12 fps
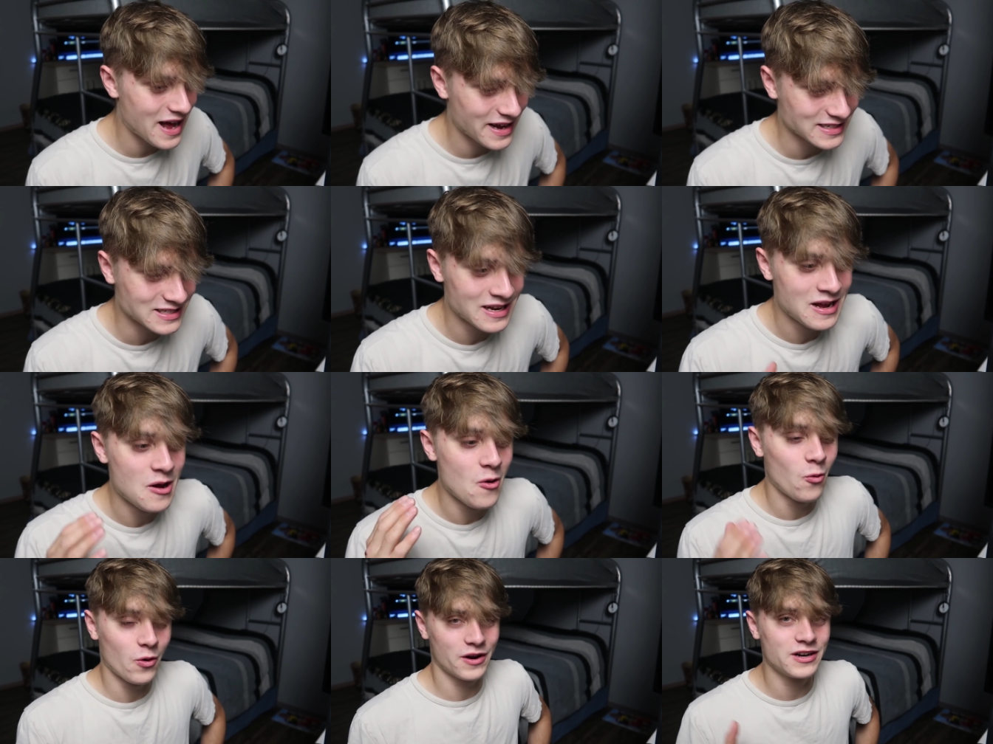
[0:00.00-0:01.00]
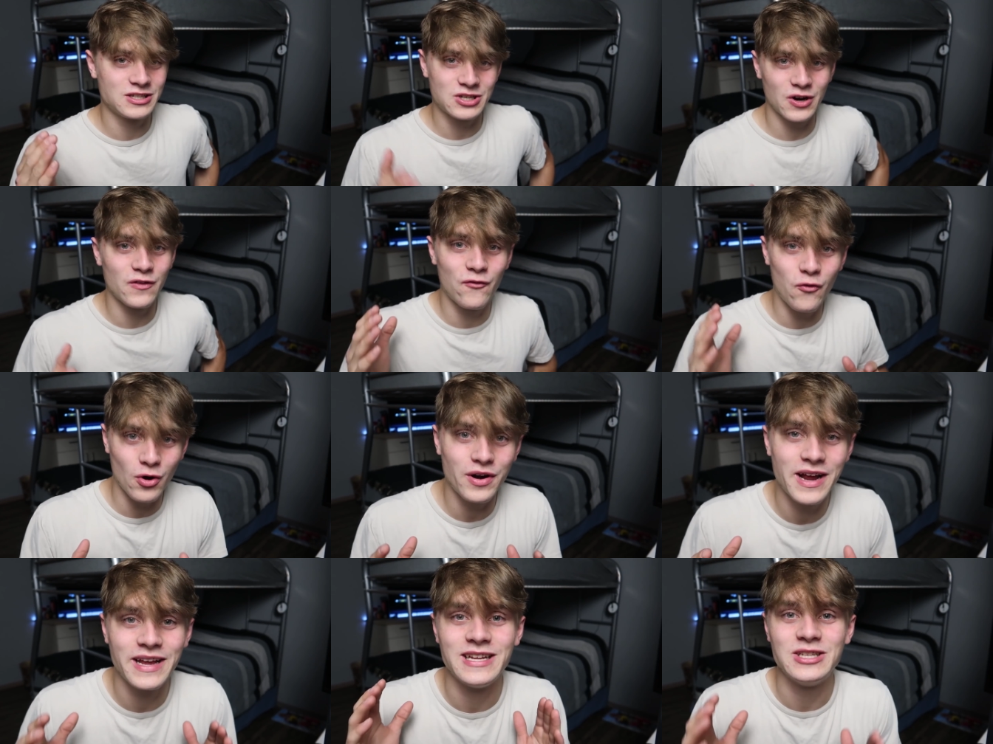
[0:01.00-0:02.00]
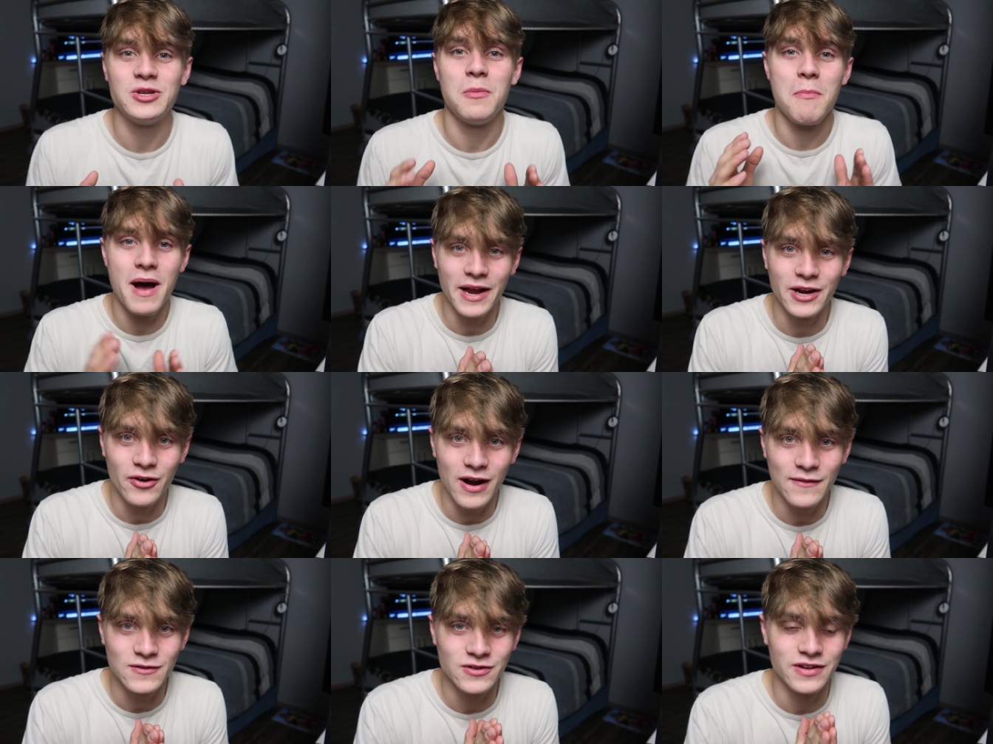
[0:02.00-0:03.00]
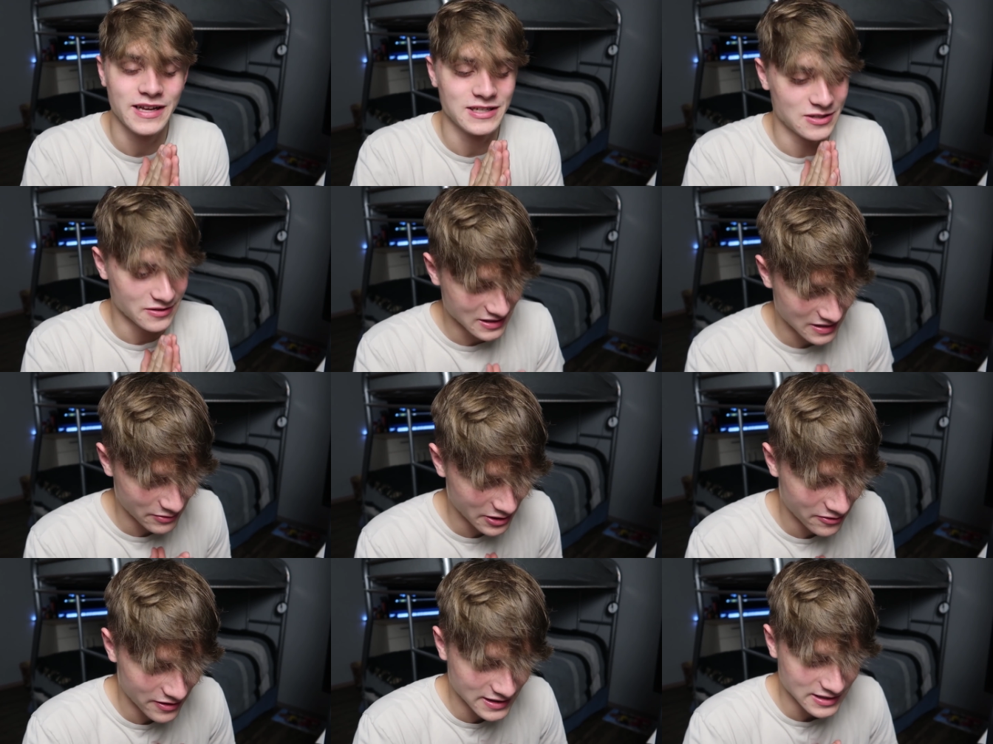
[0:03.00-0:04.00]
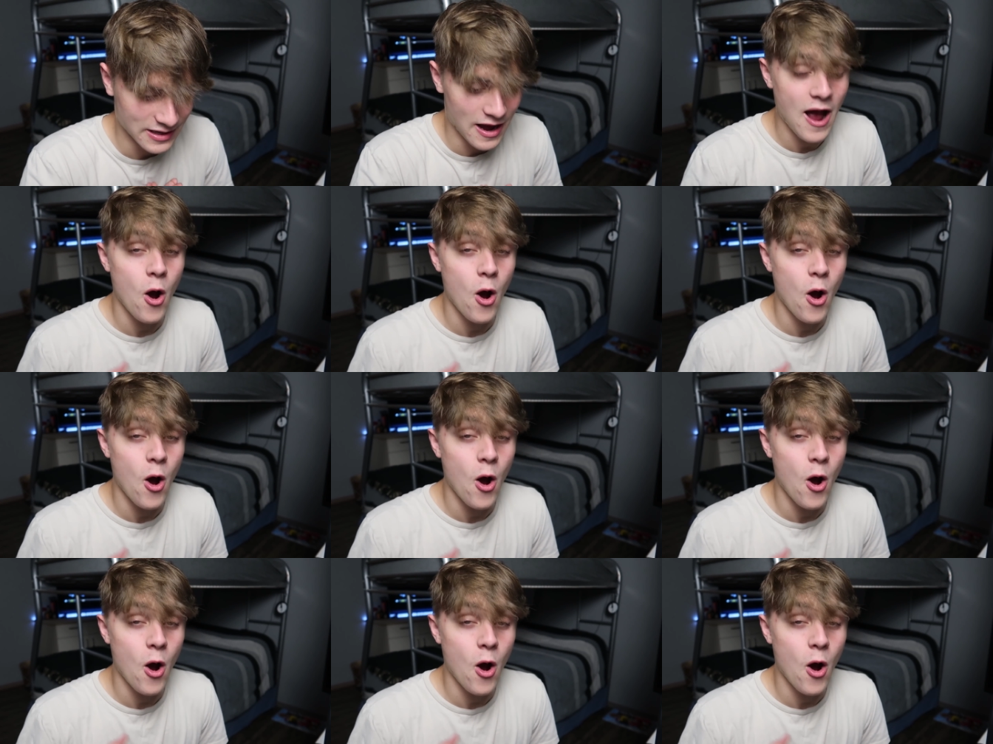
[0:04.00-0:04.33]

guys, we're gonna turn Fortnite into Minecraft today, so this is gonna be crazy.